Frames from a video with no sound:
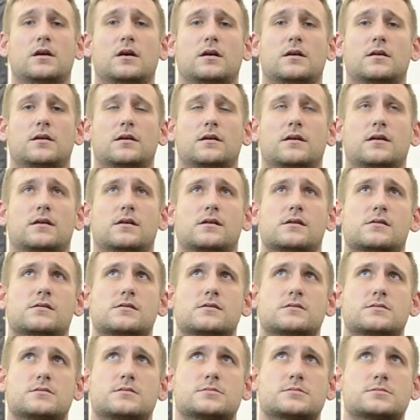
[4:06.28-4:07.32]

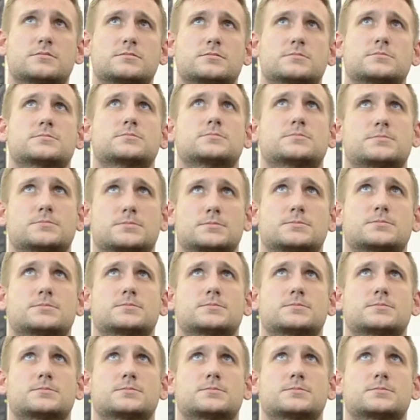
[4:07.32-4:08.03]
Nothing is said.